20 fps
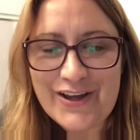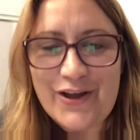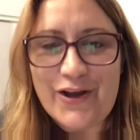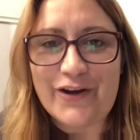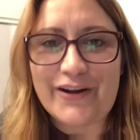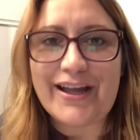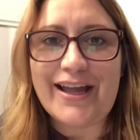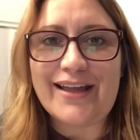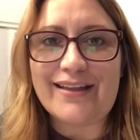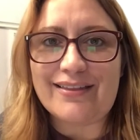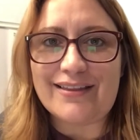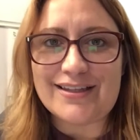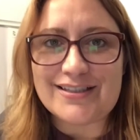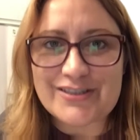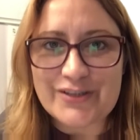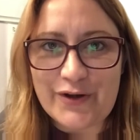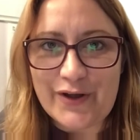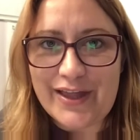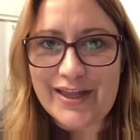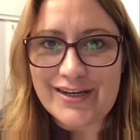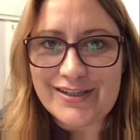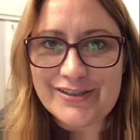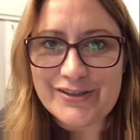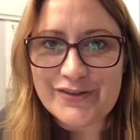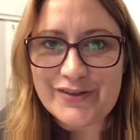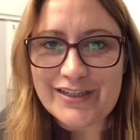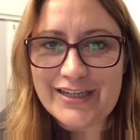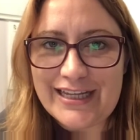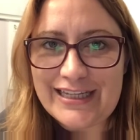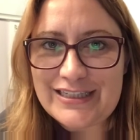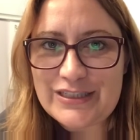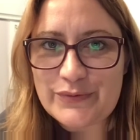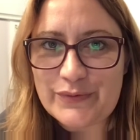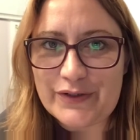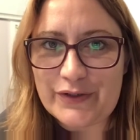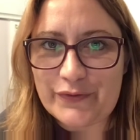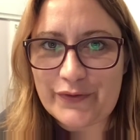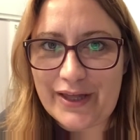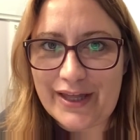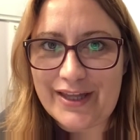Okay, let's go ahead and do the next
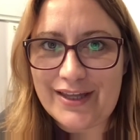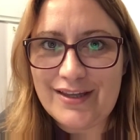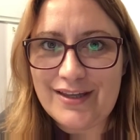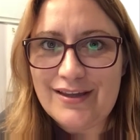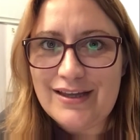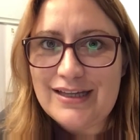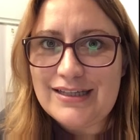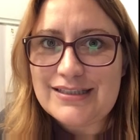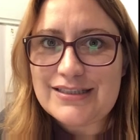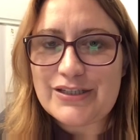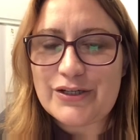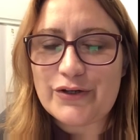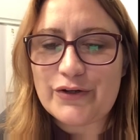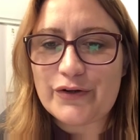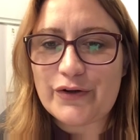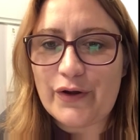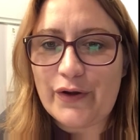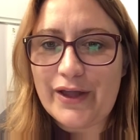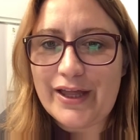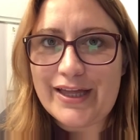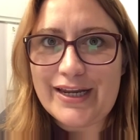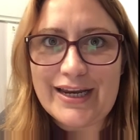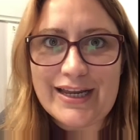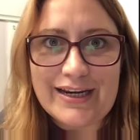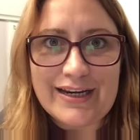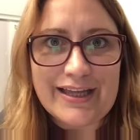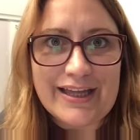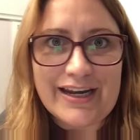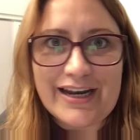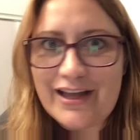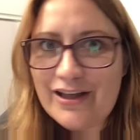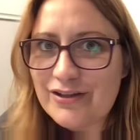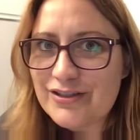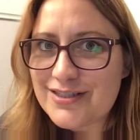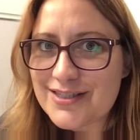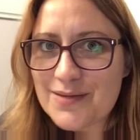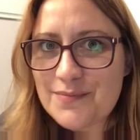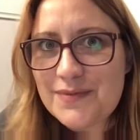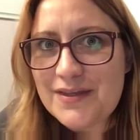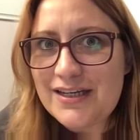one, okay? So go ahead and get out
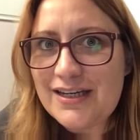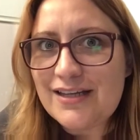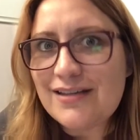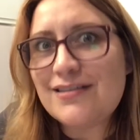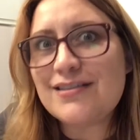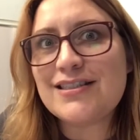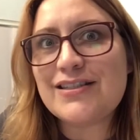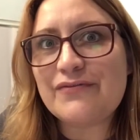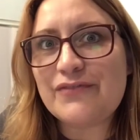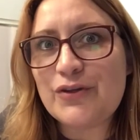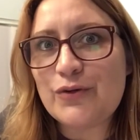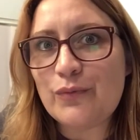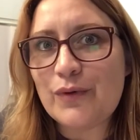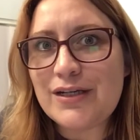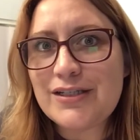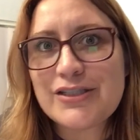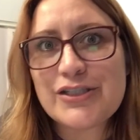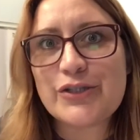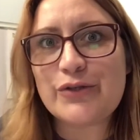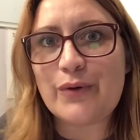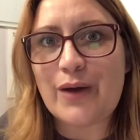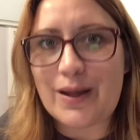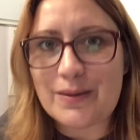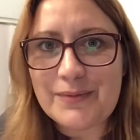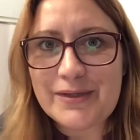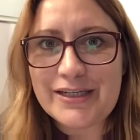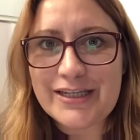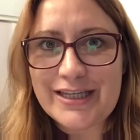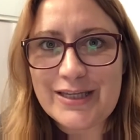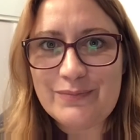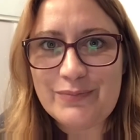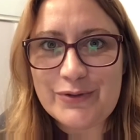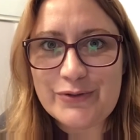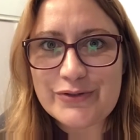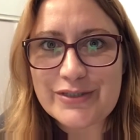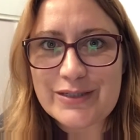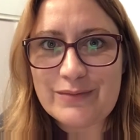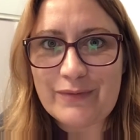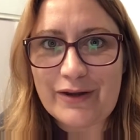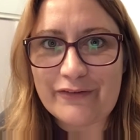something else if you want to. I'm going to keep
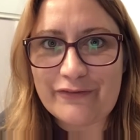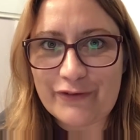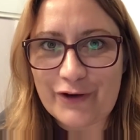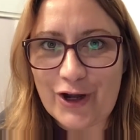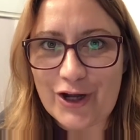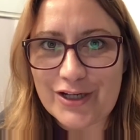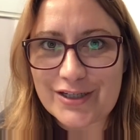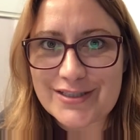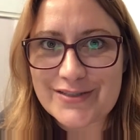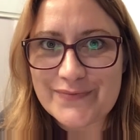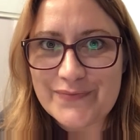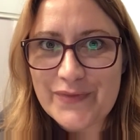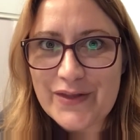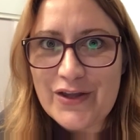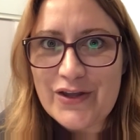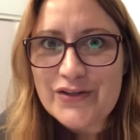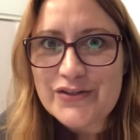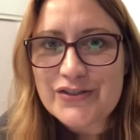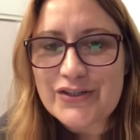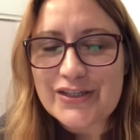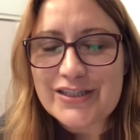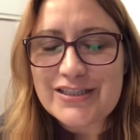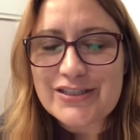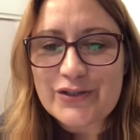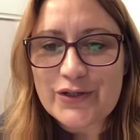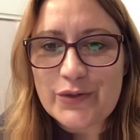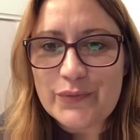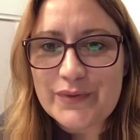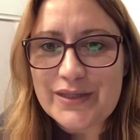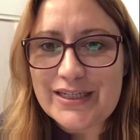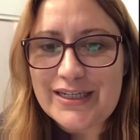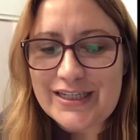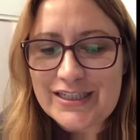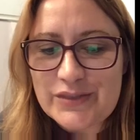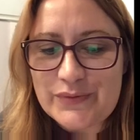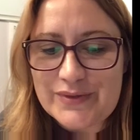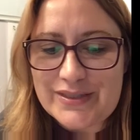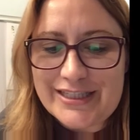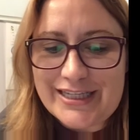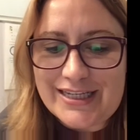using my frogs. So let's look at what the next
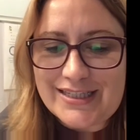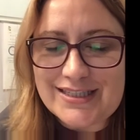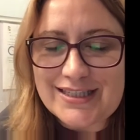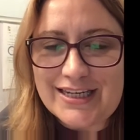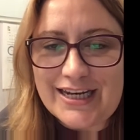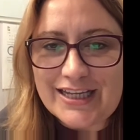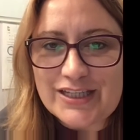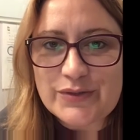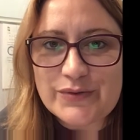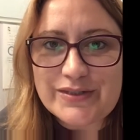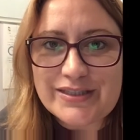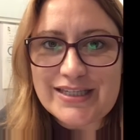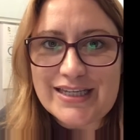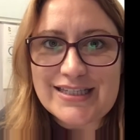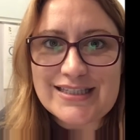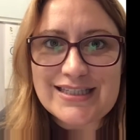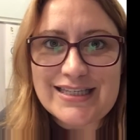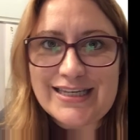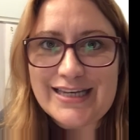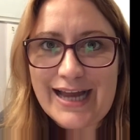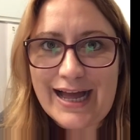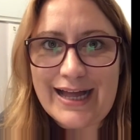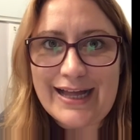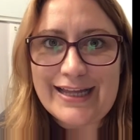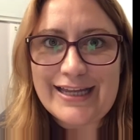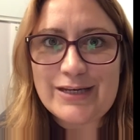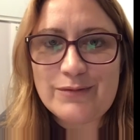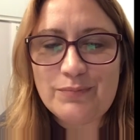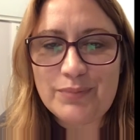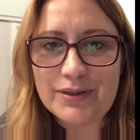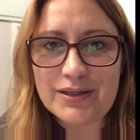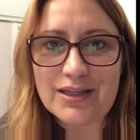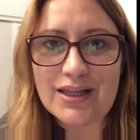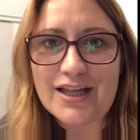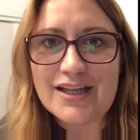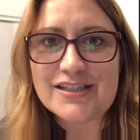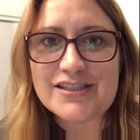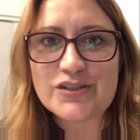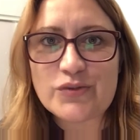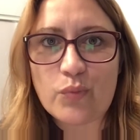one says. The next one says 9
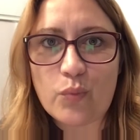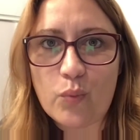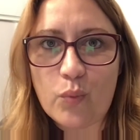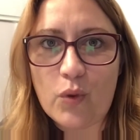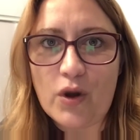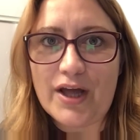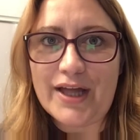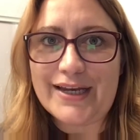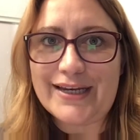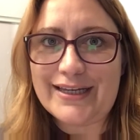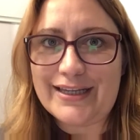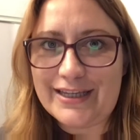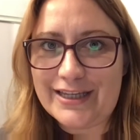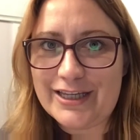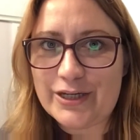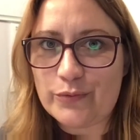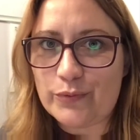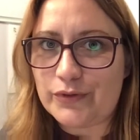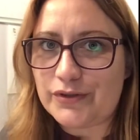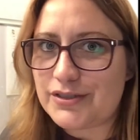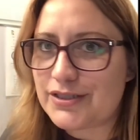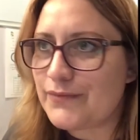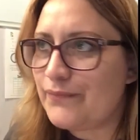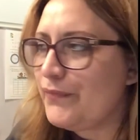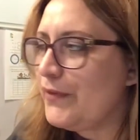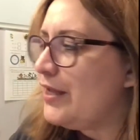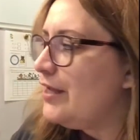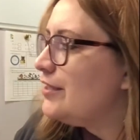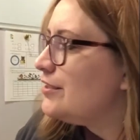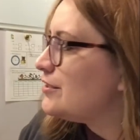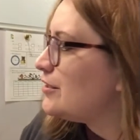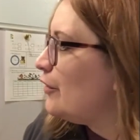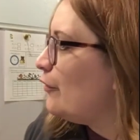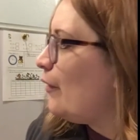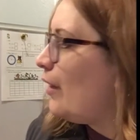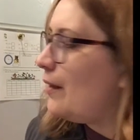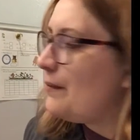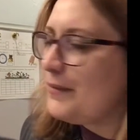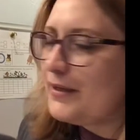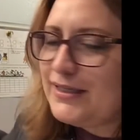plus 1 equals. So
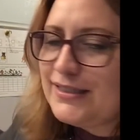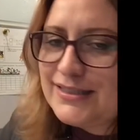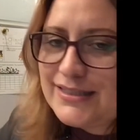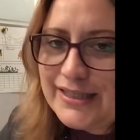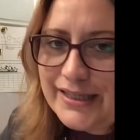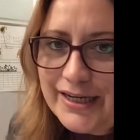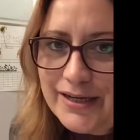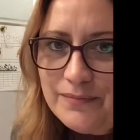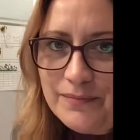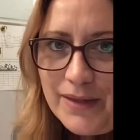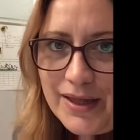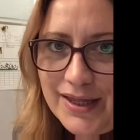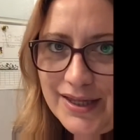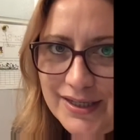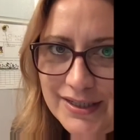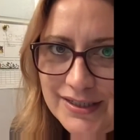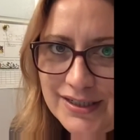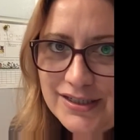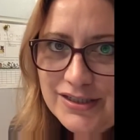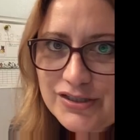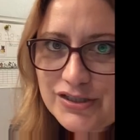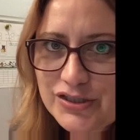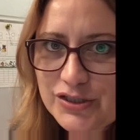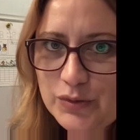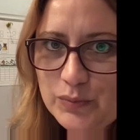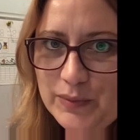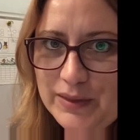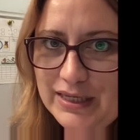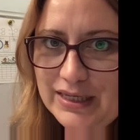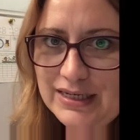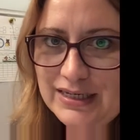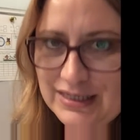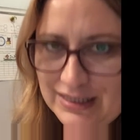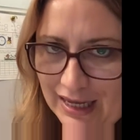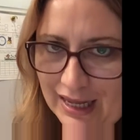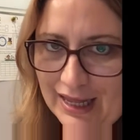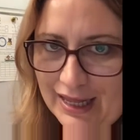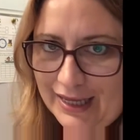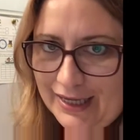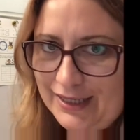I'm going to set up mine to be
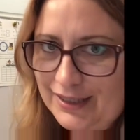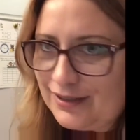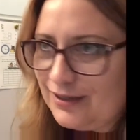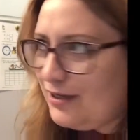9.